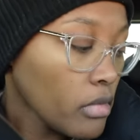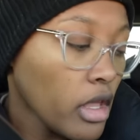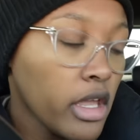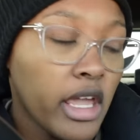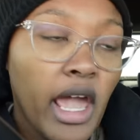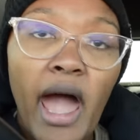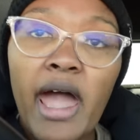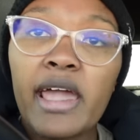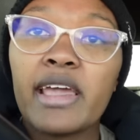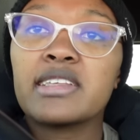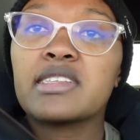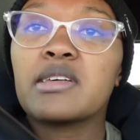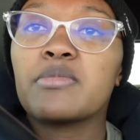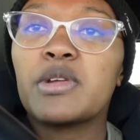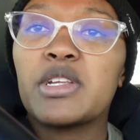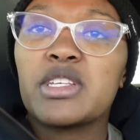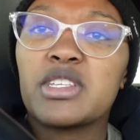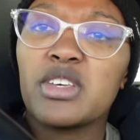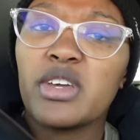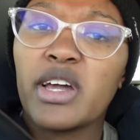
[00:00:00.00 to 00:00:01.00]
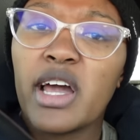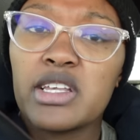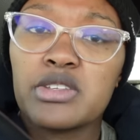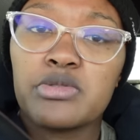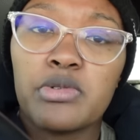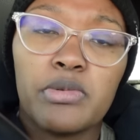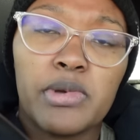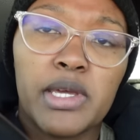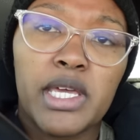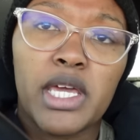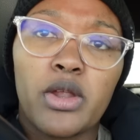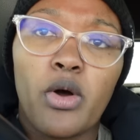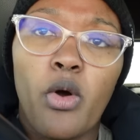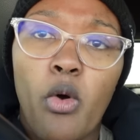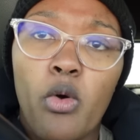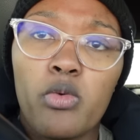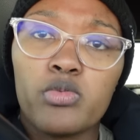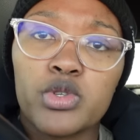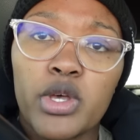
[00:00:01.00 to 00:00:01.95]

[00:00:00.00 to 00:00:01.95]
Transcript: yeah i guess i want to see you guys when we home